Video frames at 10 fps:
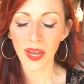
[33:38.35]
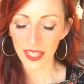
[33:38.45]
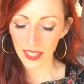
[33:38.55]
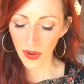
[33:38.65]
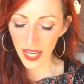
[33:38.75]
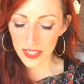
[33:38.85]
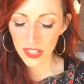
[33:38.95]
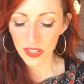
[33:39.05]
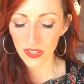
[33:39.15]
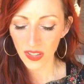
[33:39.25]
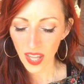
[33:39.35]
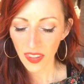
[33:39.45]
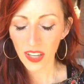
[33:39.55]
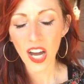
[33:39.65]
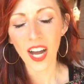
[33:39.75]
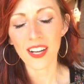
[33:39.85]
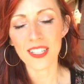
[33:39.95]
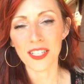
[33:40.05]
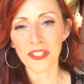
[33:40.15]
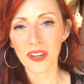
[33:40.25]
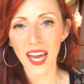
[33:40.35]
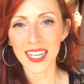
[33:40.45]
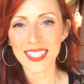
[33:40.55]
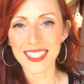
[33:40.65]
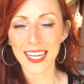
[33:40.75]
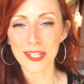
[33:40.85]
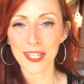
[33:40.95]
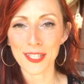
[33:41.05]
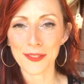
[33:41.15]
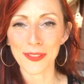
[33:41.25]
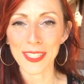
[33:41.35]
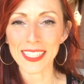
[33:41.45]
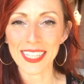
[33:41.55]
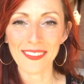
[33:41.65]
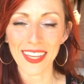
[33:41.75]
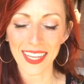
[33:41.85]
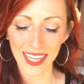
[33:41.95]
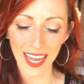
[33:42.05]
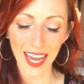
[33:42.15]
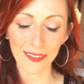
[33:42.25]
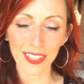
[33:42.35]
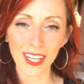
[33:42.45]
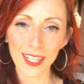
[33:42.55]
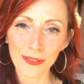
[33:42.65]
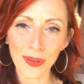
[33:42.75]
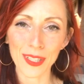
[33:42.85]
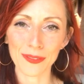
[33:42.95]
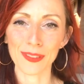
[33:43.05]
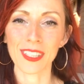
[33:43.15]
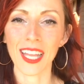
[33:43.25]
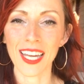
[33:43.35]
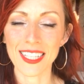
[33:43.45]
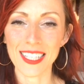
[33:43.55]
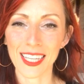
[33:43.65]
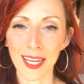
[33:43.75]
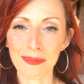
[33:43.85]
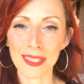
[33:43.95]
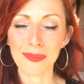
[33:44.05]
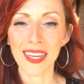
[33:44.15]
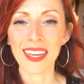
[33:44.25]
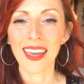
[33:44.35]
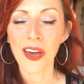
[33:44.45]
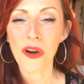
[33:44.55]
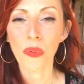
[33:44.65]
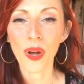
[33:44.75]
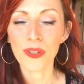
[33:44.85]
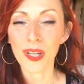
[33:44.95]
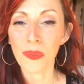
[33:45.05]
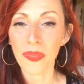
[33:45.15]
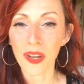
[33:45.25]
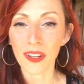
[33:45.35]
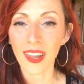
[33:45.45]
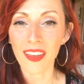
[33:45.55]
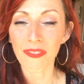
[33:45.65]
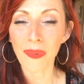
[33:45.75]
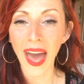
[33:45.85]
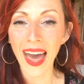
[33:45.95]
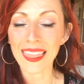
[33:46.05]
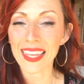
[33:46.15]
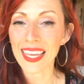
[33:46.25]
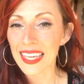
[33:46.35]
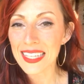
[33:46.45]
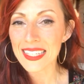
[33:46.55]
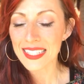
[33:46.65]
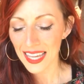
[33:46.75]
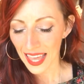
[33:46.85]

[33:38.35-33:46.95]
I do the cards, I do guidance sessions for a living, and I have a lot of wonderful clients that come to me wondering what their life path is.